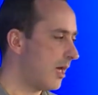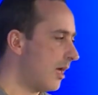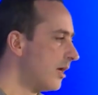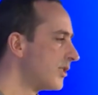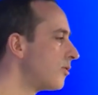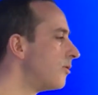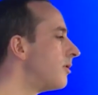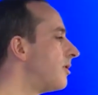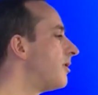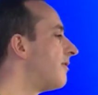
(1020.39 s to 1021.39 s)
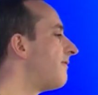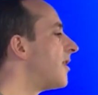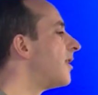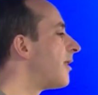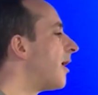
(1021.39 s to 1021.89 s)
So the
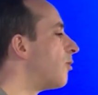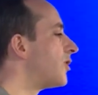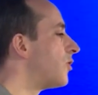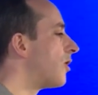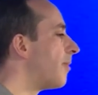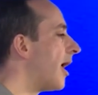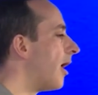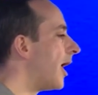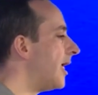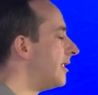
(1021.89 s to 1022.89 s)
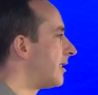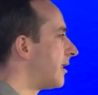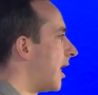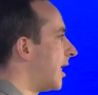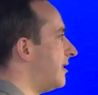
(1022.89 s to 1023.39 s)
final thing I want to talk about
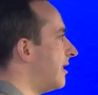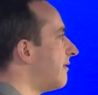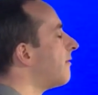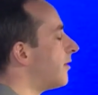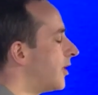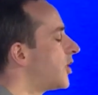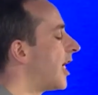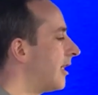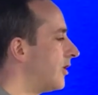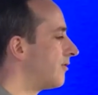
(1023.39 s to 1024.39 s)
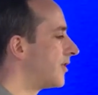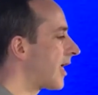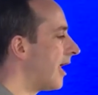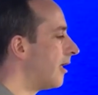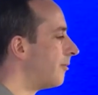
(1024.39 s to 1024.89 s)
is a different challenge of
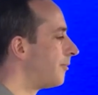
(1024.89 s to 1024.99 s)
scale,